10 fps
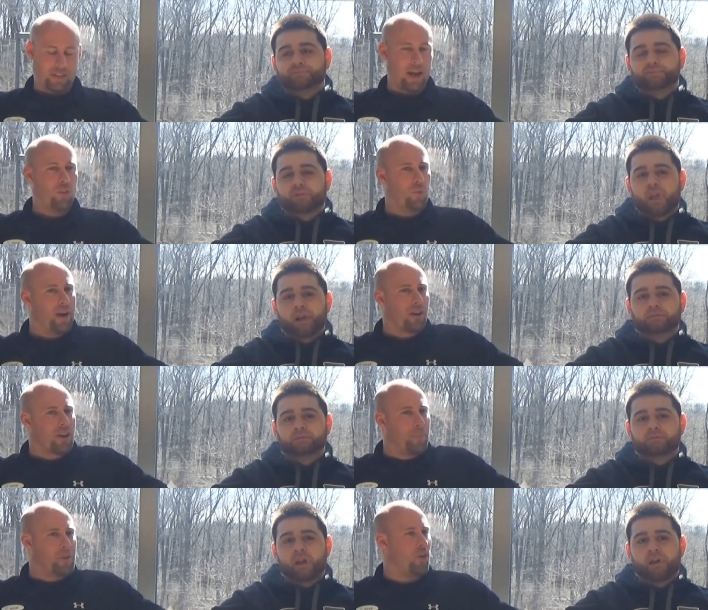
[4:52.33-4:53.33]
Speaker 1: Delaware
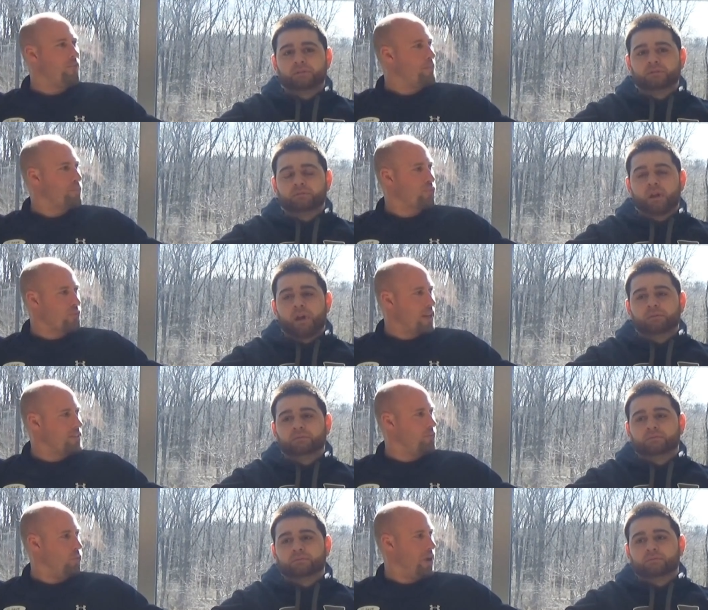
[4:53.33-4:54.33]
coming off an
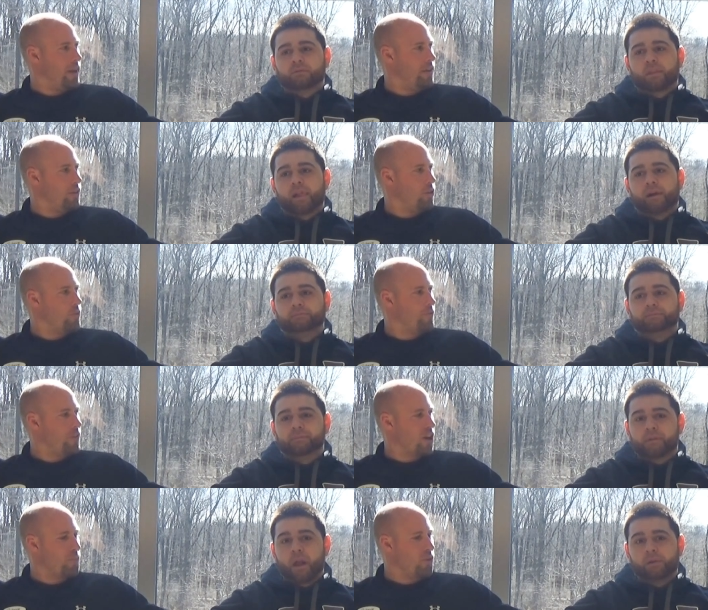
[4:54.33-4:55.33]
impressive win over the
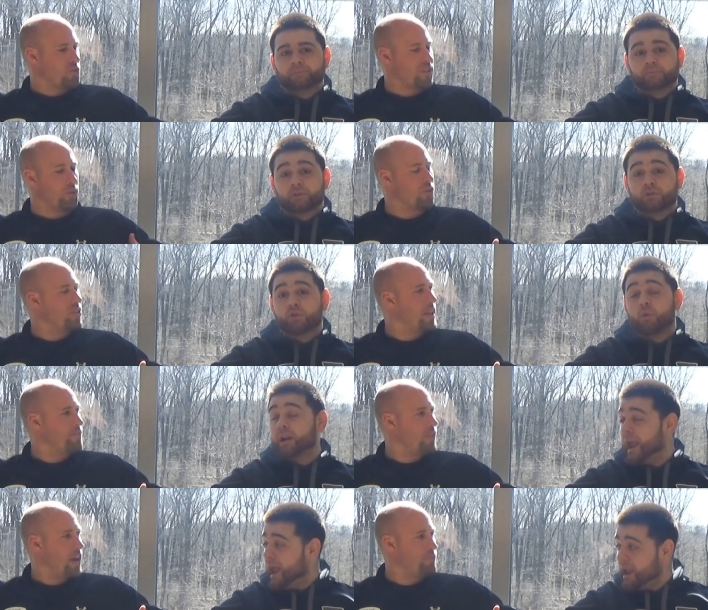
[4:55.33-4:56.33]
Fireballers. Delaware only
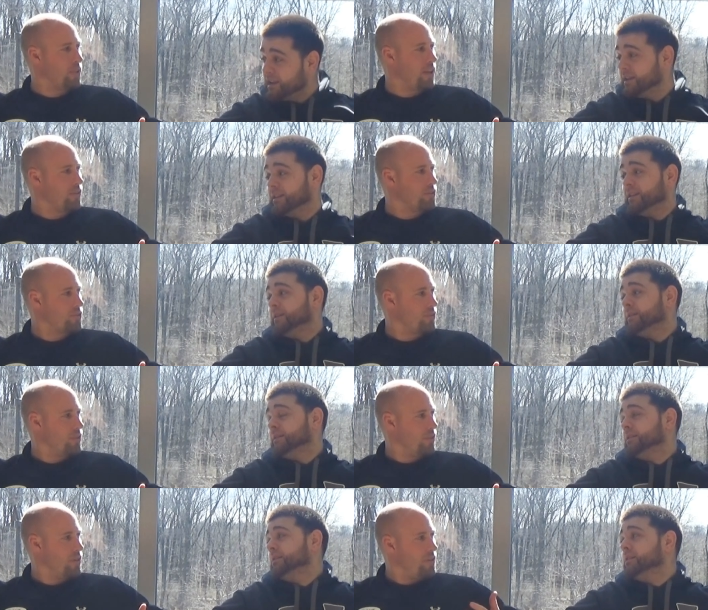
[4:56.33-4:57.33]
had five players.
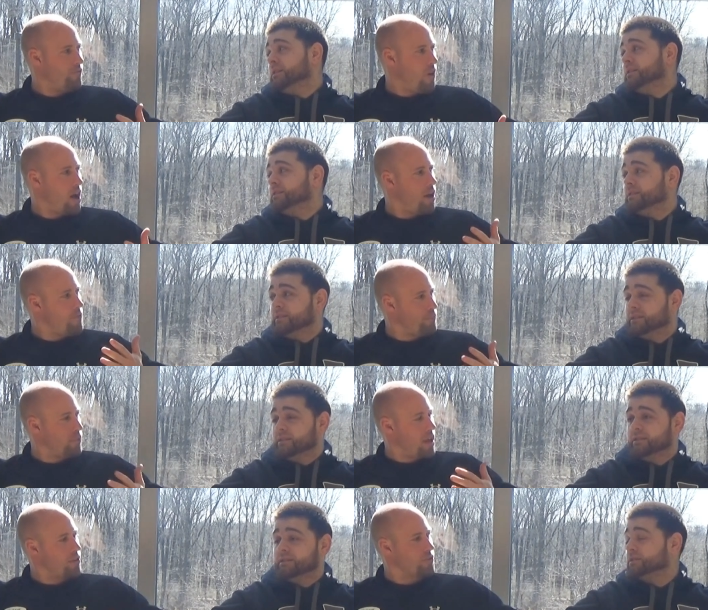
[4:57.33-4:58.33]
Five
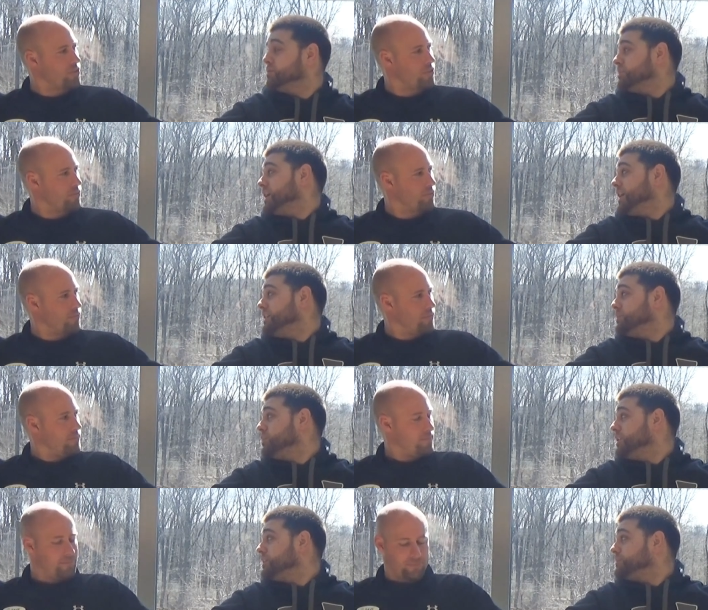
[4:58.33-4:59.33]
players. Short-handed
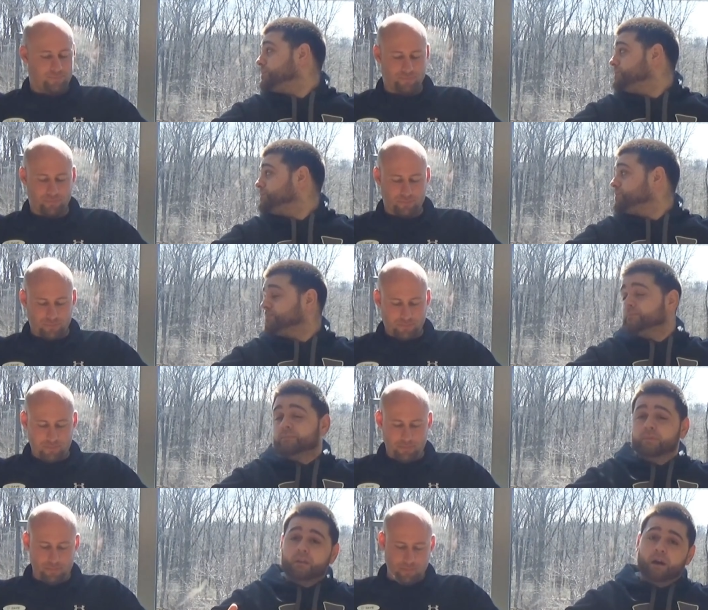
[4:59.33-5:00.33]
win.
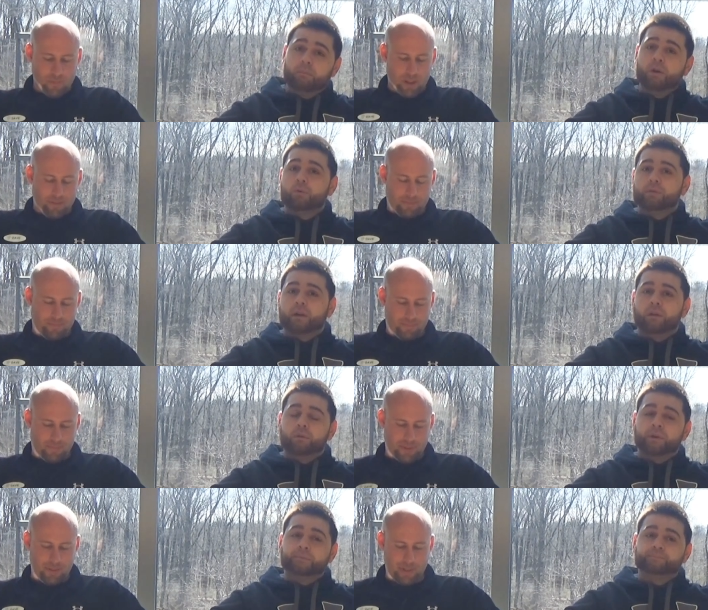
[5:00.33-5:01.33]
I'm going with
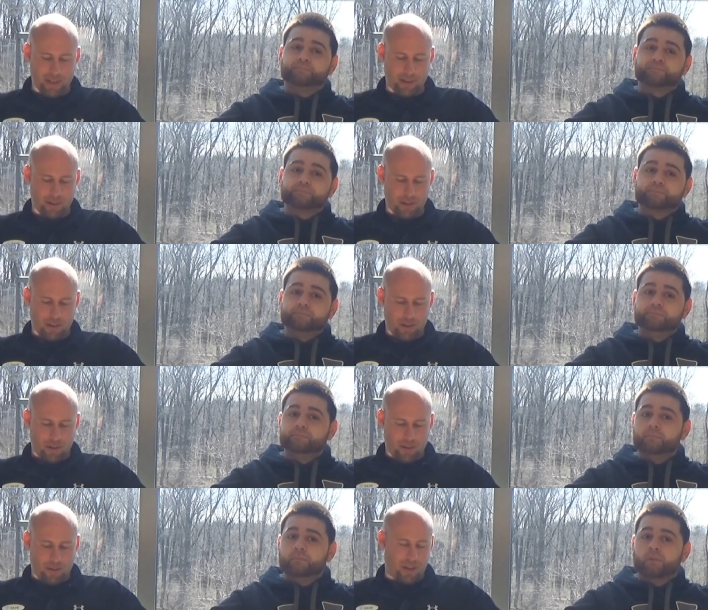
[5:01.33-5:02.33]
Delaware.
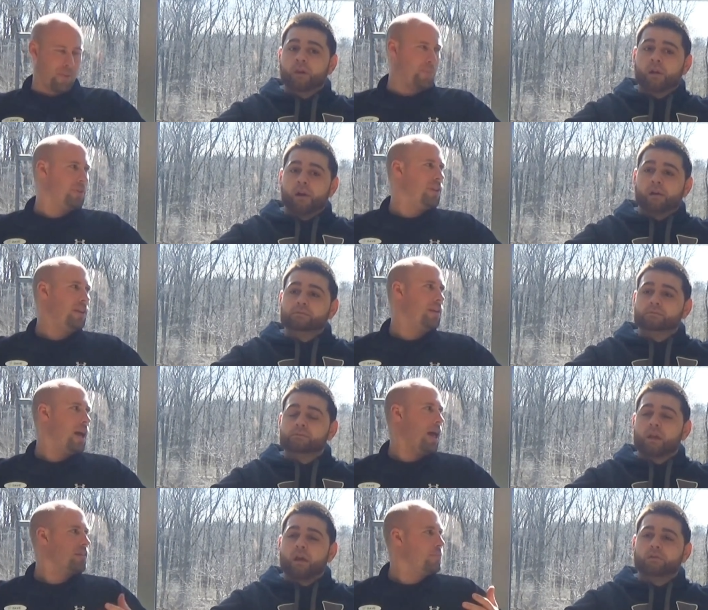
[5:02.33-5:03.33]
Yeah, but
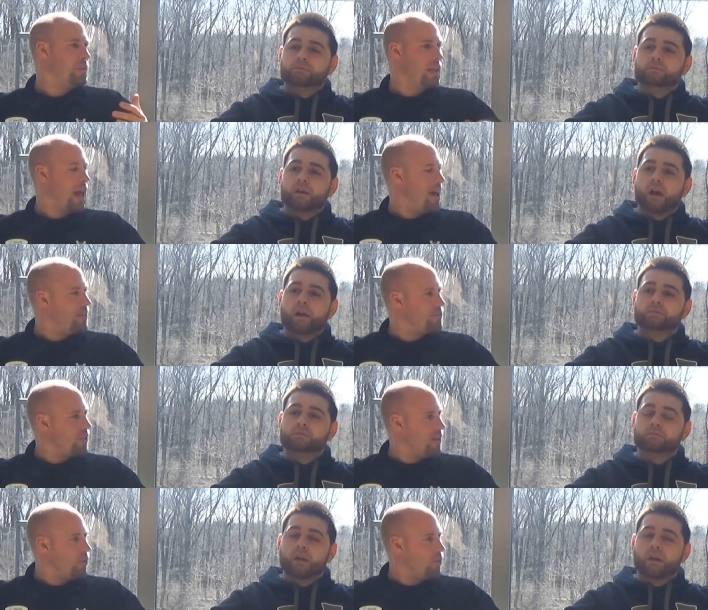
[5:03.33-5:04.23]
DDS. I mean, they have they